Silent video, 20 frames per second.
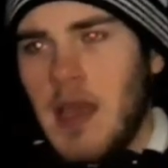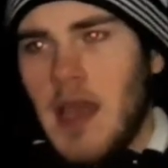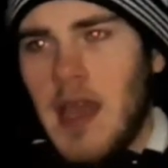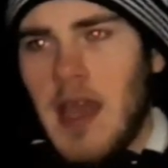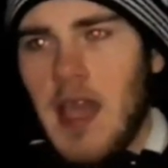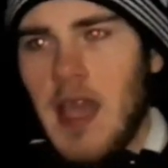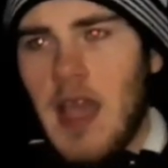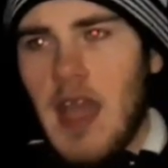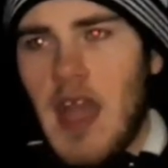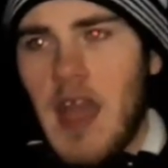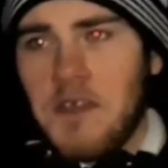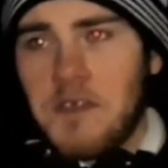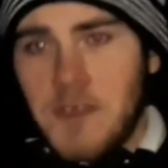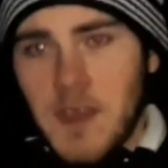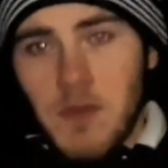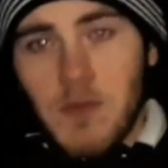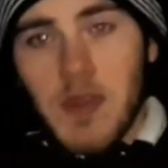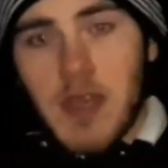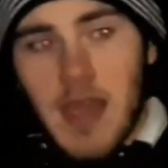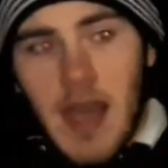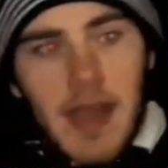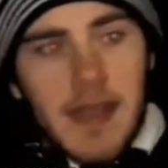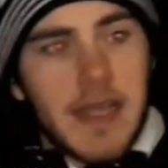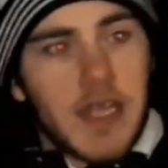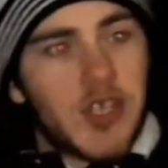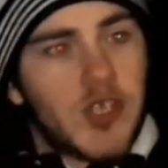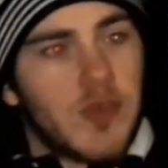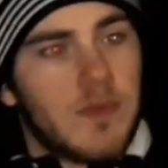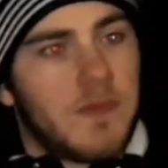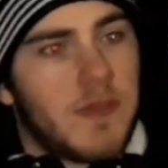I think we can
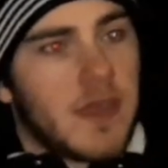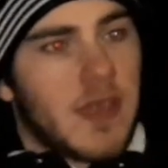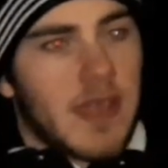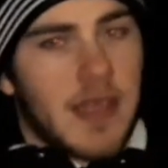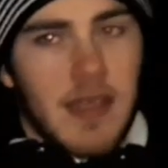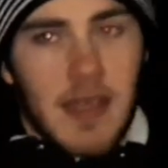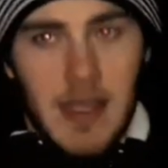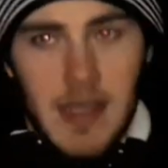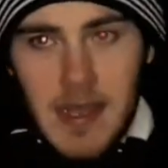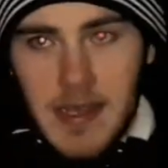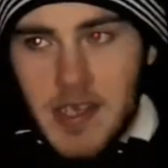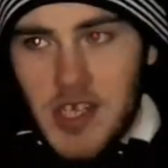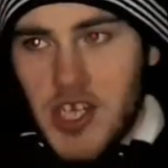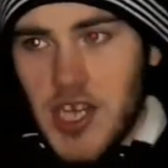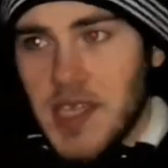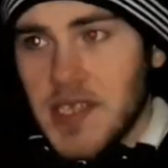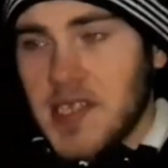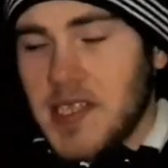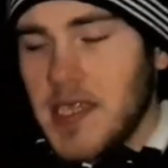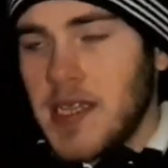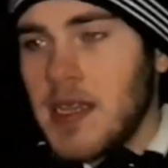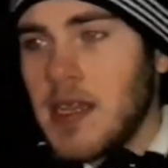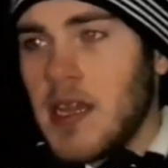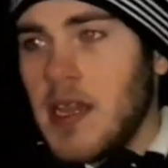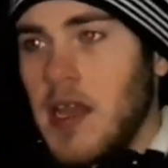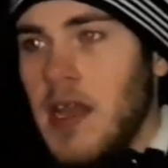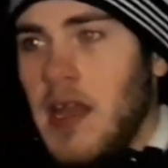get something against Chelsea.